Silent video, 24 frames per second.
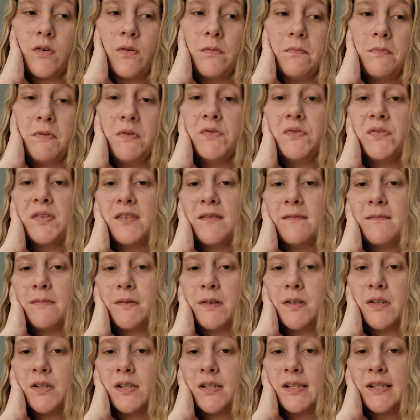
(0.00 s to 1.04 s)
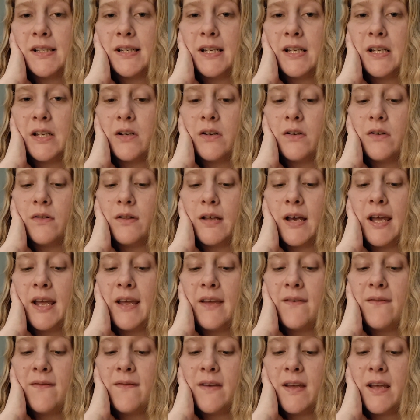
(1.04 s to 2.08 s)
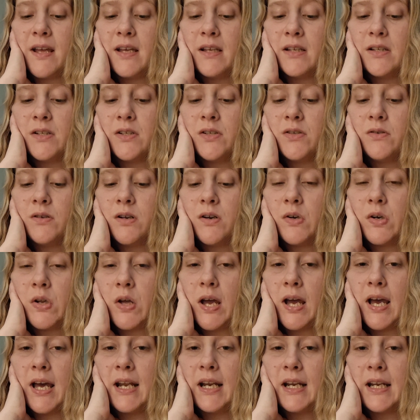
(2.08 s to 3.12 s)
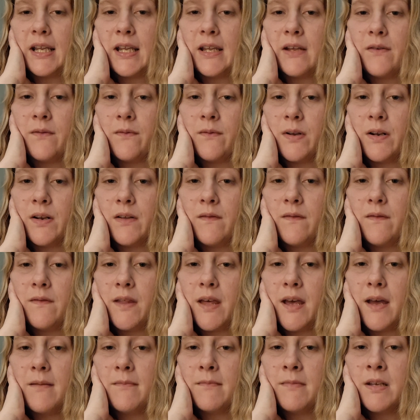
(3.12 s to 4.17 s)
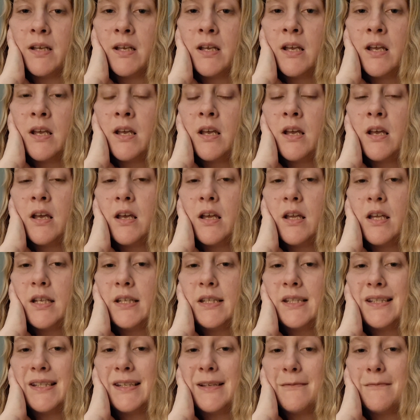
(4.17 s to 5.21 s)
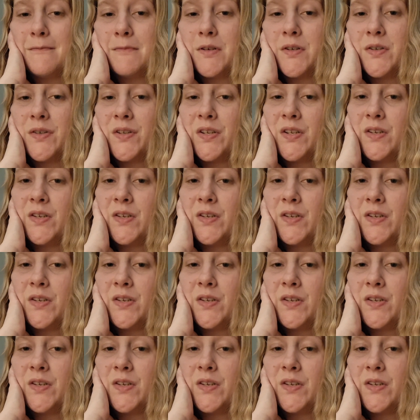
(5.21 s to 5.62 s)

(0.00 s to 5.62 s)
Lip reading: abusive person in your life and you don't know how to get rid of them, it's simple.